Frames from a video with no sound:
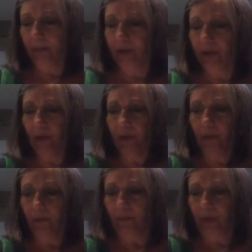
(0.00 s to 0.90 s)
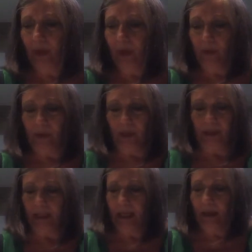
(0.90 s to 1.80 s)
so we're going
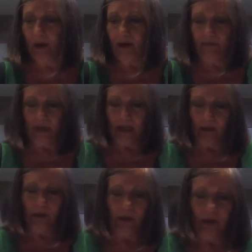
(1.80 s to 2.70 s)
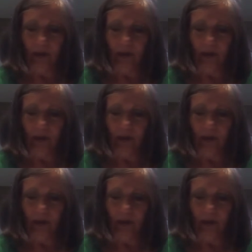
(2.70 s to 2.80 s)
to take our flour